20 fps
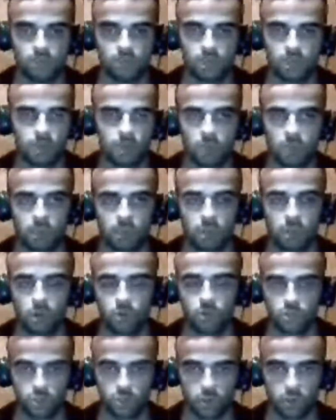make a good
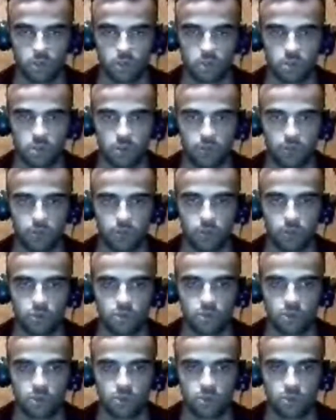choice in their future
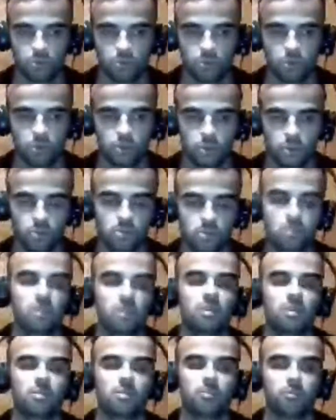to choose the,
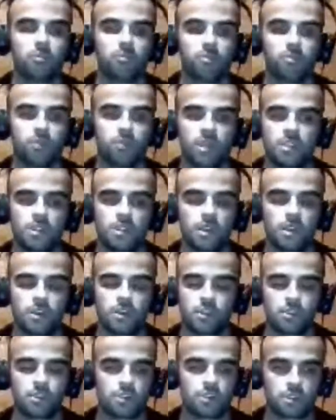let's say, a
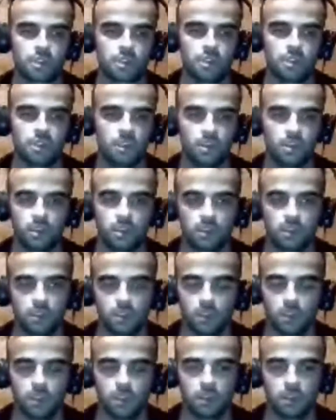study
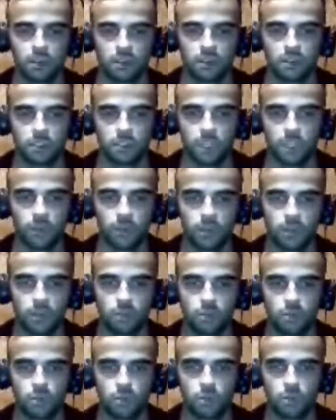degree
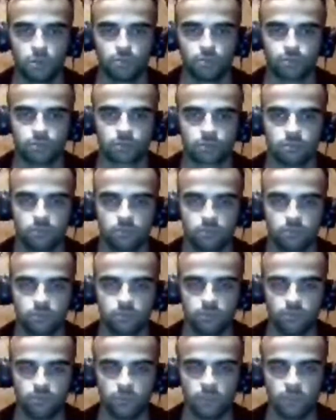to
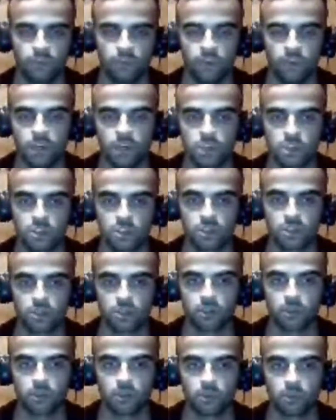finish,
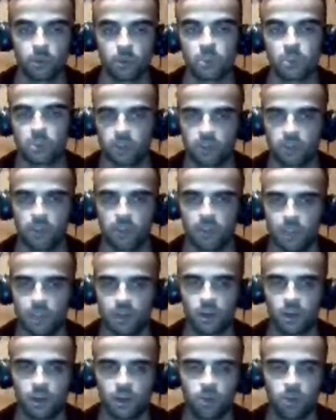which later
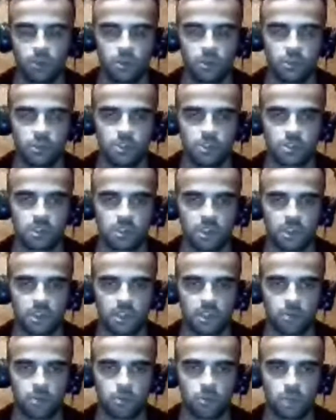on will just lead them
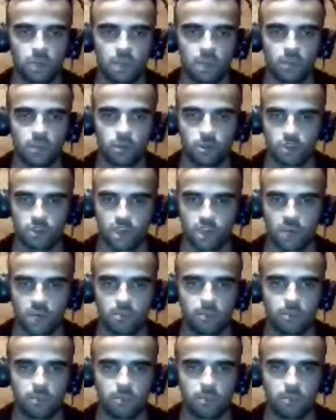to have a good job.